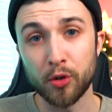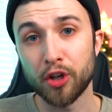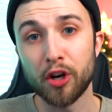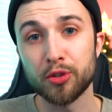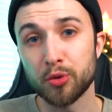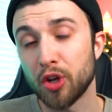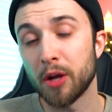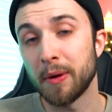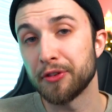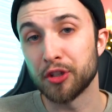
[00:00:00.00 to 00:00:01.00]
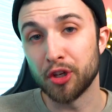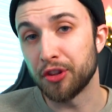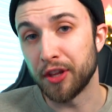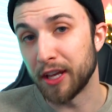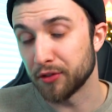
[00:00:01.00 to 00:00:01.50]
For starters, we'll talk about the
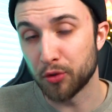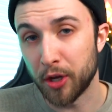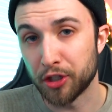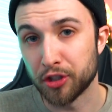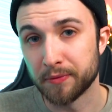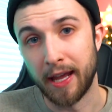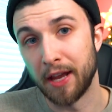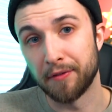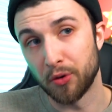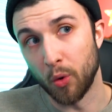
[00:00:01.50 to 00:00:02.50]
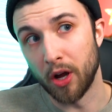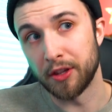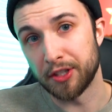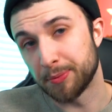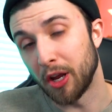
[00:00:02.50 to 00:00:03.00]
good things of Twitch. And for
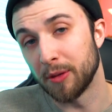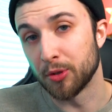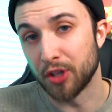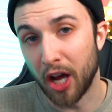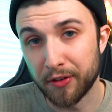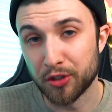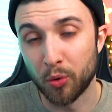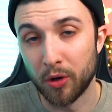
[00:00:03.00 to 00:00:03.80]
one, this is probably the most obvious